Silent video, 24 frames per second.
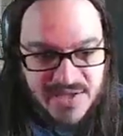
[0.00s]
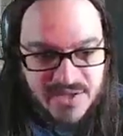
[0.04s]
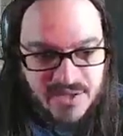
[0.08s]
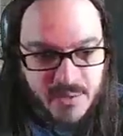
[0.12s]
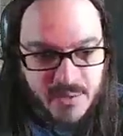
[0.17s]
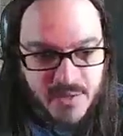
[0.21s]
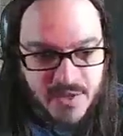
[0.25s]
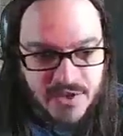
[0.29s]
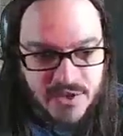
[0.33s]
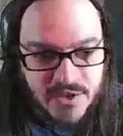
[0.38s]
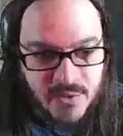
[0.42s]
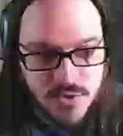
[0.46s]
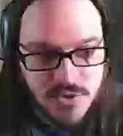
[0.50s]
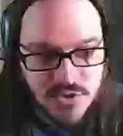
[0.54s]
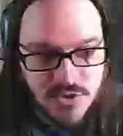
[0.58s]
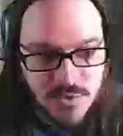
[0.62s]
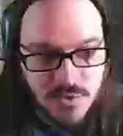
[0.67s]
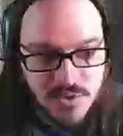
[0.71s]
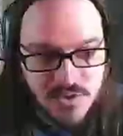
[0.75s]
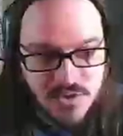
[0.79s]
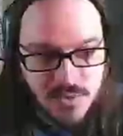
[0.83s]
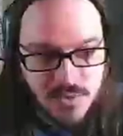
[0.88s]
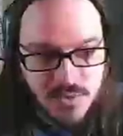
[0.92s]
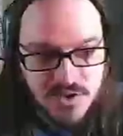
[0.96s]

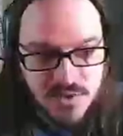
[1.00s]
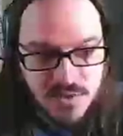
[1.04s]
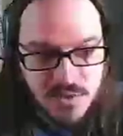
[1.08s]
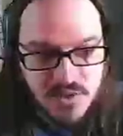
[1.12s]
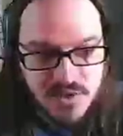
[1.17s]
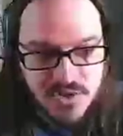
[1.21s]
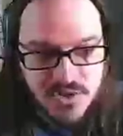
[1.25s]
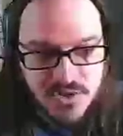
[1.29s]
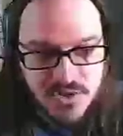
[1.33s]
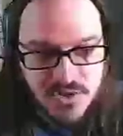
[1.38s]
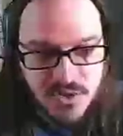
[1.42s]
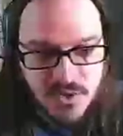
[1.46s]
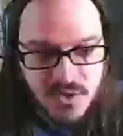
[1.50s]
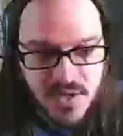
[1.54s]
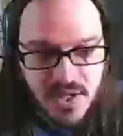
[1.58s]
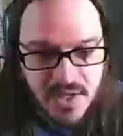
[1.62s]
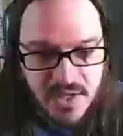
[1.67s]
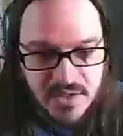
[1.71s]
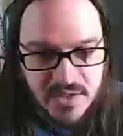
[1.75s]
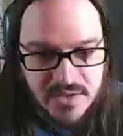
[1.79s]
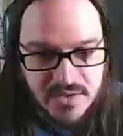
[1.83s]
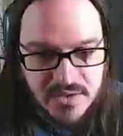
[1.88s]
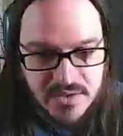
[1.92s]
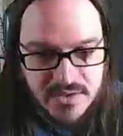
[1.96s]
Switch. Okay.
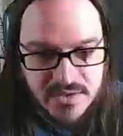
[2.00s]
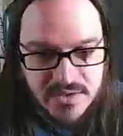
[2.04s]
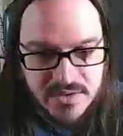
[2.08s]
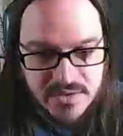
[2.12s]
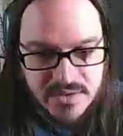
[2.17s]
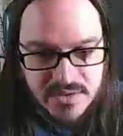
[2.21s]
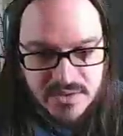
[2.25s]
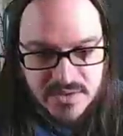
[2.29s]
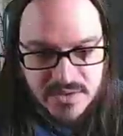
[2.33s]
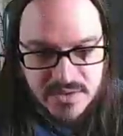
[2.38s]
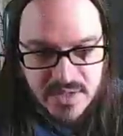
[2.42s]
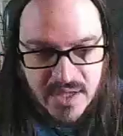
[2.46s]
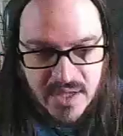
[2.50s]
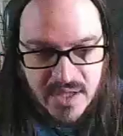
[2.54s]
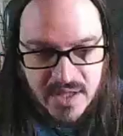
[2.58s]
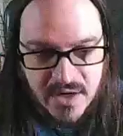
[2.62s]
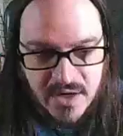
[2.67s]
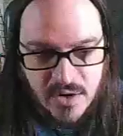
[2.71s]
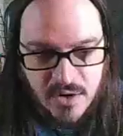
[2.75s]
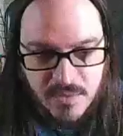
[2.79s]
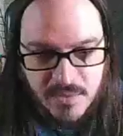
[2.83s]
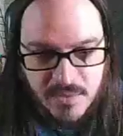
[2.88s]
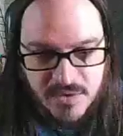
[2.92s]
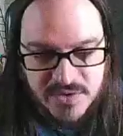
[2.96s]
Yeah, it
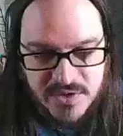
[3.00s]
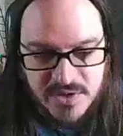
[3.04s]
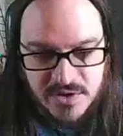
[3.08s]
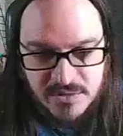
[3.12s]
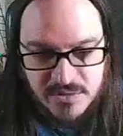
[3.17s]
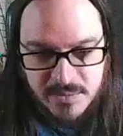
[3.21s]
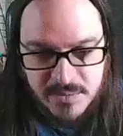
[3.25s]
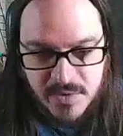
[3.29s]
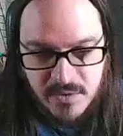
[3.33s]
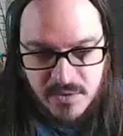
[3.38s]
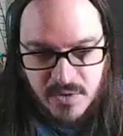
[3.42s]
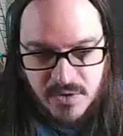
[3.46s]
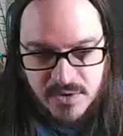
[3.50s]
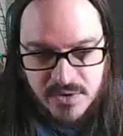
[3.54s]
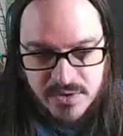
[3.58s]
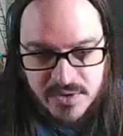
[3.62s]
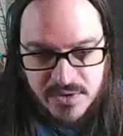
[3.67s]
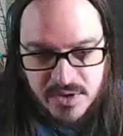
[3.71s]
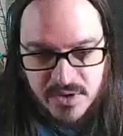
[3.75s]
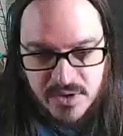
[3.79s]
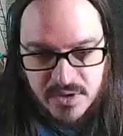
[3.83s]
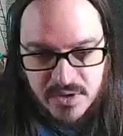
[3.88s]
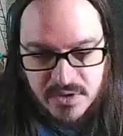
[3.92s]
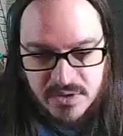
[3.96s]
almost killed my Ronin
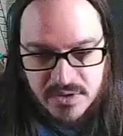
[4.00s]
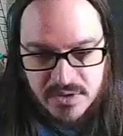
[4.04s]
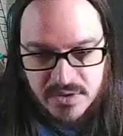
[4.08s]
there.